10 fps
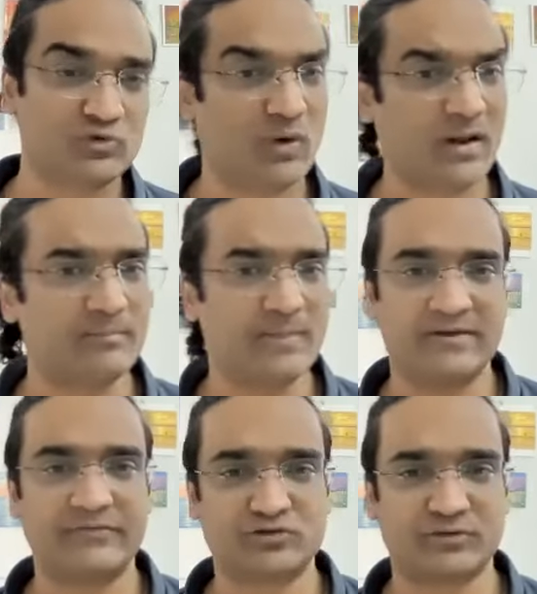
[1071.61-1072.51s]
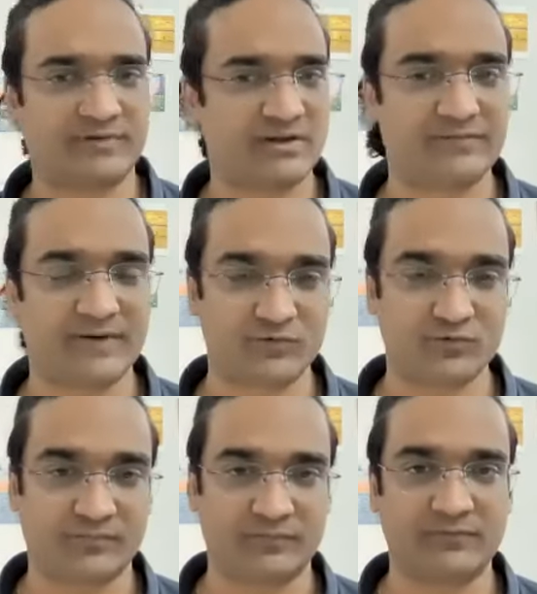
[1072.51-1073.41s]
So what are the benefits of 3, 5,
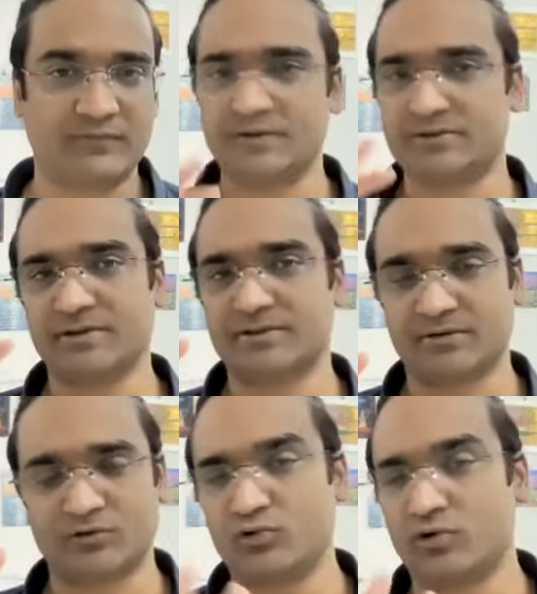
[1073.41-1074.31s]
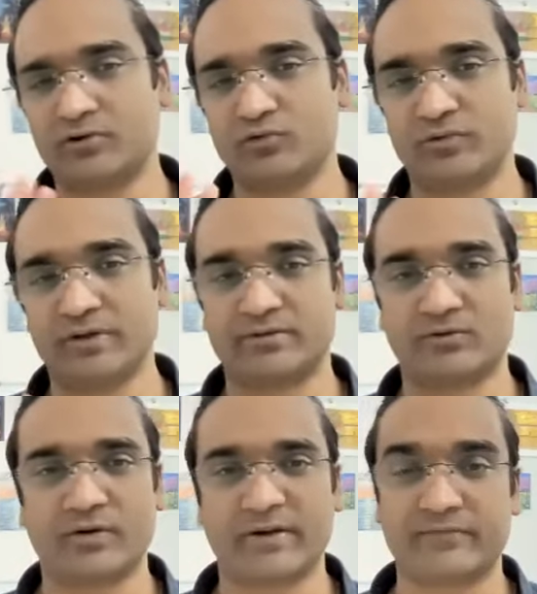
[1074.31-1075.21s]
2? First, listen. Do not do that.
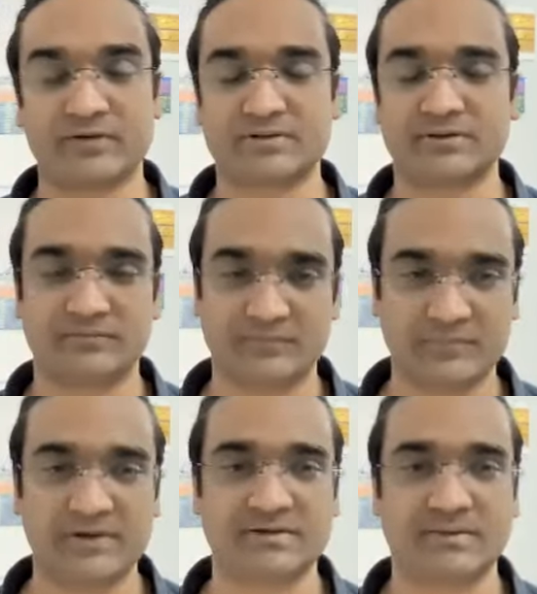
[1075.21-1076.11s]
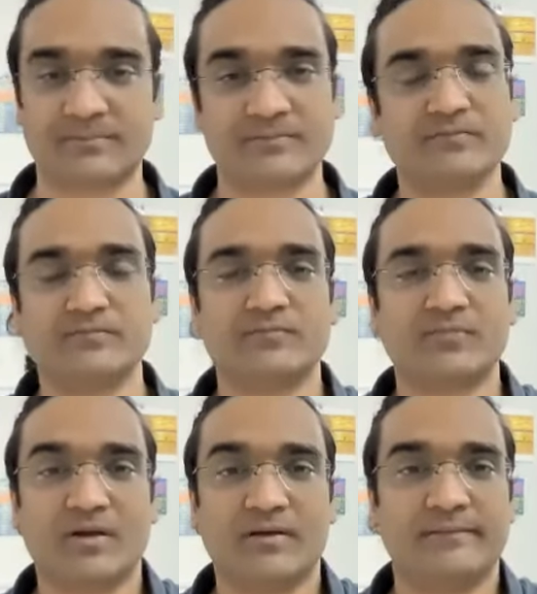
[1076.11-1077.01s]
Okay. First, listen.
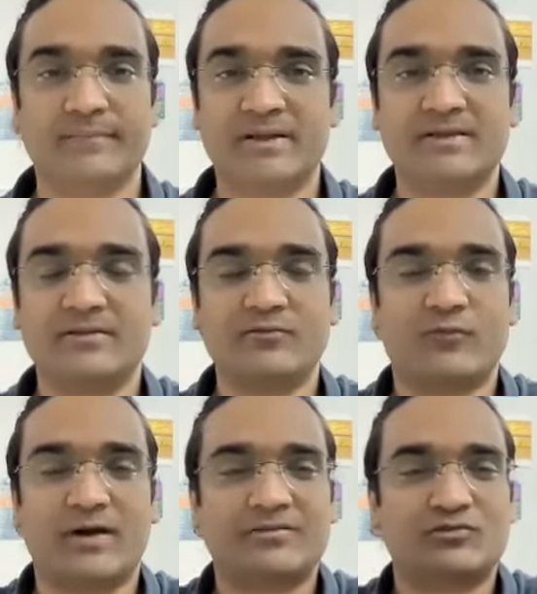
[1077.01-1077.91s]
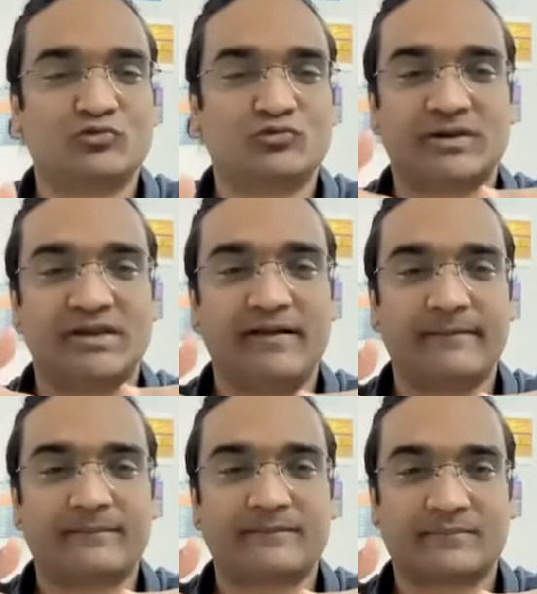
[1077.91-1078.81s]
Breathe in 1, 2,
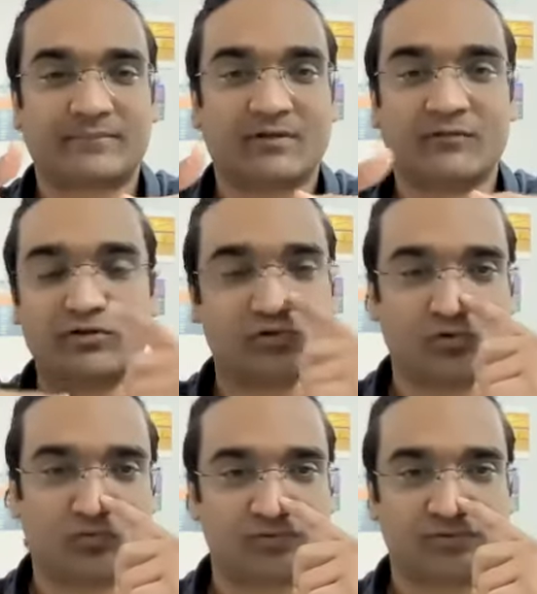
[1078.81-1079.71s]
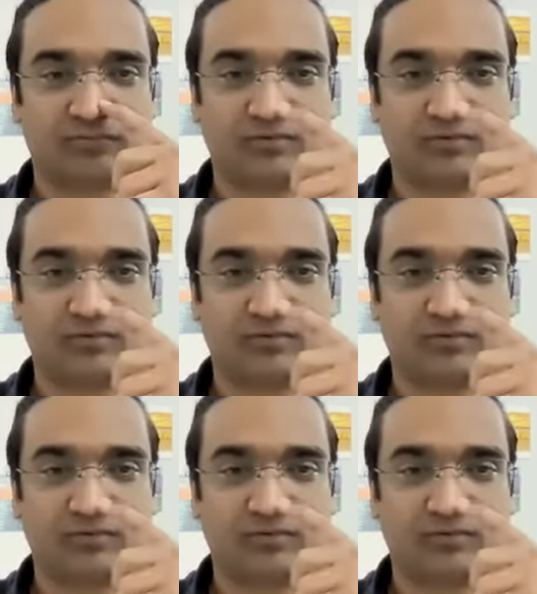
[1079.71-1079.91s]
3 with your nose.